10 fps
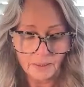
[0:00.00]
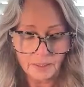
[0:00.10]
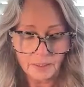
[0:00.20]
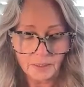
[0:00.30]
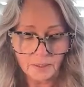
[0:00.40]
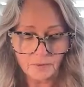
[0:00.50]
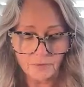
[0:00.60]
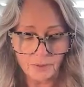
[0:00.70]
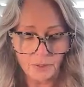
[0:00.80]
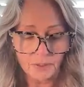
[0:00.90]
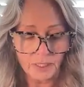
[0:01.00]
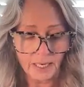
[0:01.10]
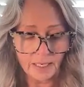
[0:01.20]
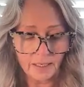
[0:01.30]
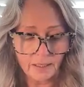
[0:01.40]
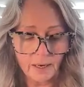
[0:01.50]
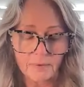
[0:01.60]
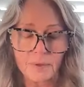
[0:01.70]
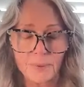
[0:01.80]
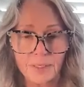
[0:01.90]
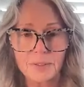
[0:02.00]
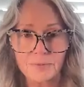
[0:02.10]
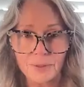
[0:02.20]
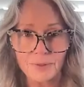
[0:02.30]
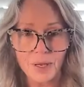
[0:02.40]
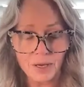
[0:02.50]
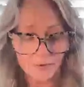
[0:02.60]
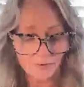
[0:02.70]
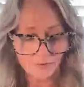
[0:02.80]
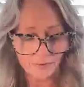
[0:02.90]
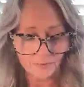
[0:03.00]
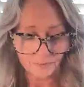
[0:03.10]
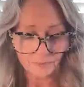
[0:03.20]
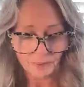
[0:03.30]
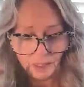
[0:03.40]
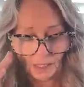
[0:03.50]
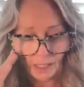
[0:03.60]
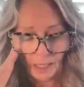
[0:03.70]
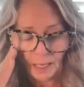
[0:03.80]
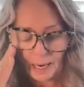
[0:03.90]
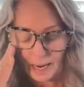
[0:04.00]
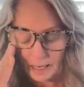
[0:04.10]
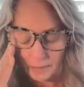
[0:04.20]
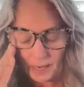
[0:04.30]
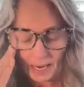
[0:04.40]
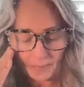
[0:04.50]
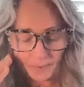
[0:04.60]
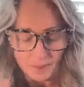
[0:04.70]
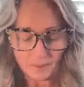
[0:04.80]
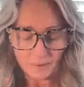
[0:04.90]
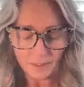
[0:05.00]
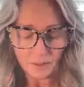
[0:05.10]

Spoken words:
This is the first day of the rest of your life. I am happy that